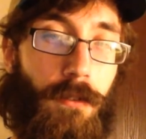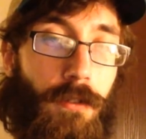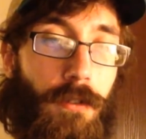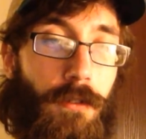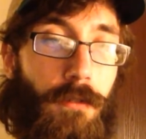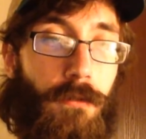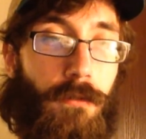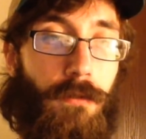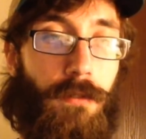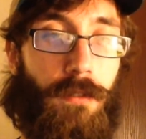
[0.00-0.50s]

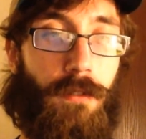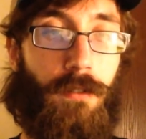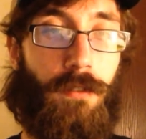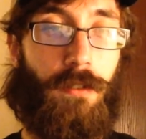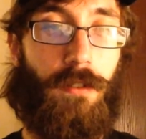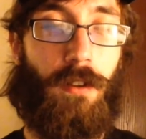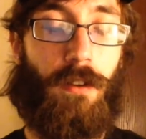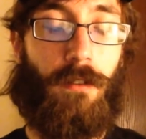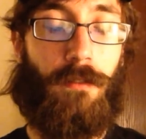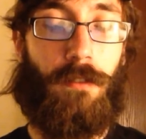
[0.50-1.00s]
chews and
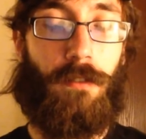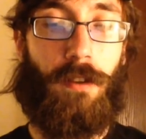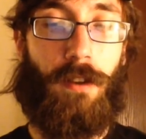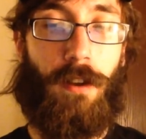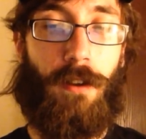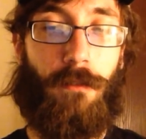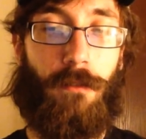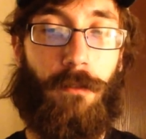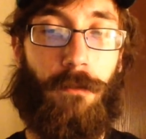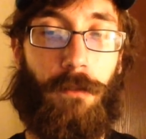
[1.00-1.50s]
stuff that
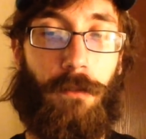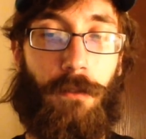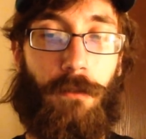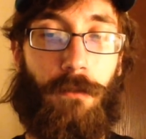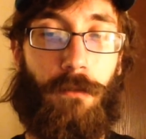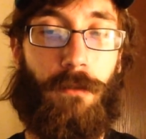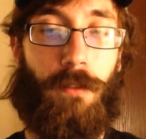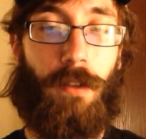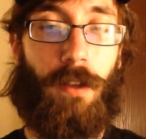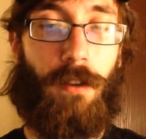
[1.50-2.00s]
I
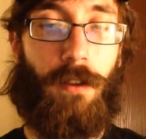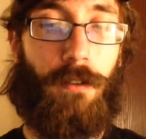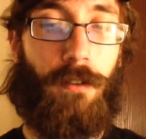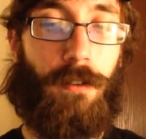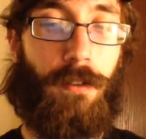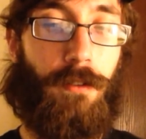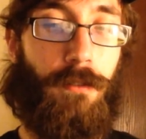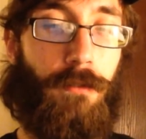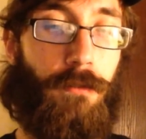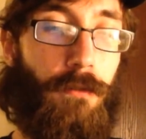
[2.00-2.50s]
reviewed that are
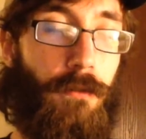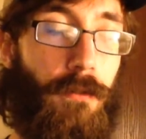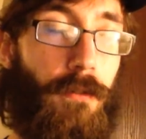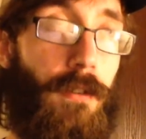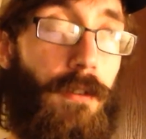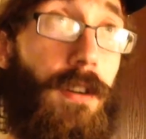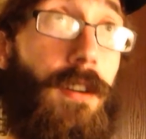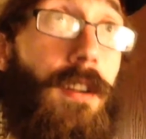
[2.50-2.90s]
in the drawer.